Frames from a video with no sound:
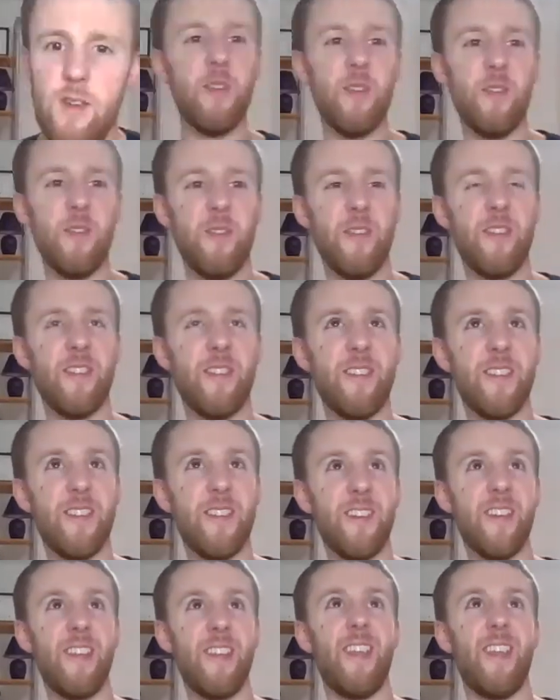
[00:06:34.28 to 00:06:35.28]
you were
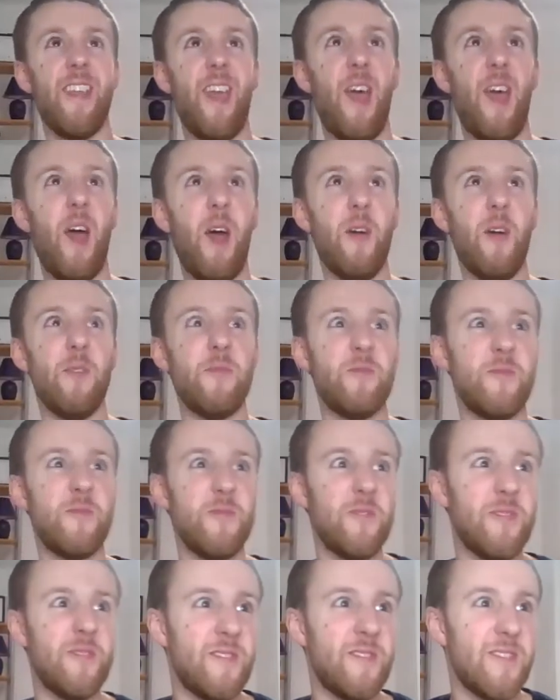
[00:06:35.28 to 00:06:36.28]
your
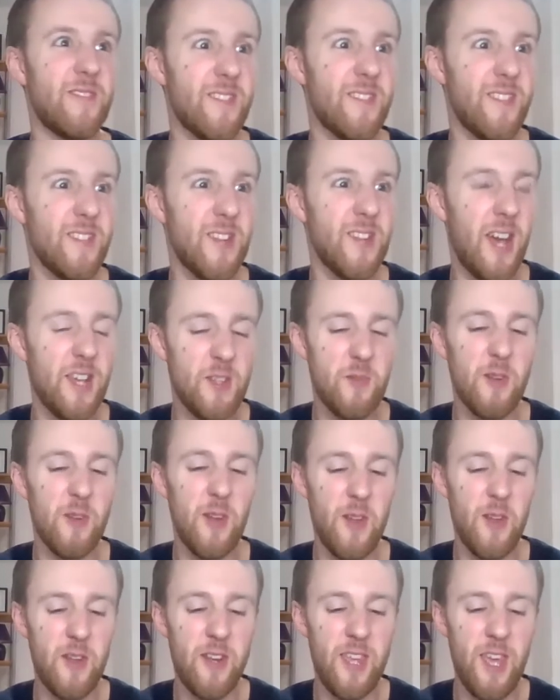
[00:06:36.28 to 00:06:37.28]
own,
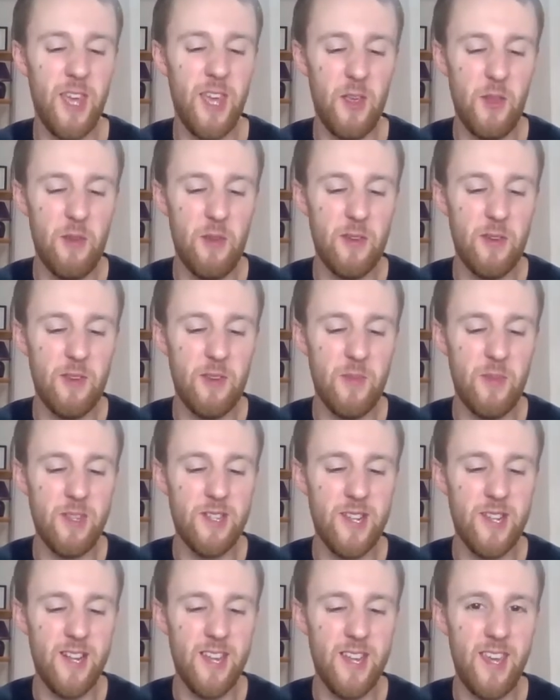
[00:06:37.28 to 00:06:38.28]
as you were learning it, you
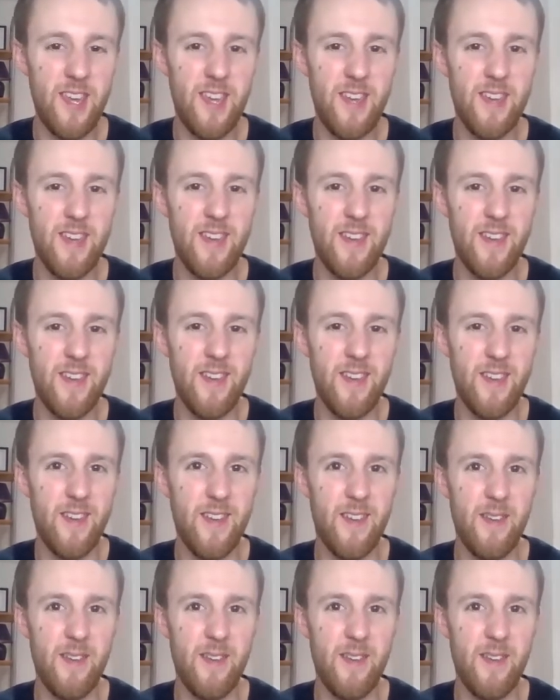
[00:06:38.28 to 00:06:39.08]
could immediately,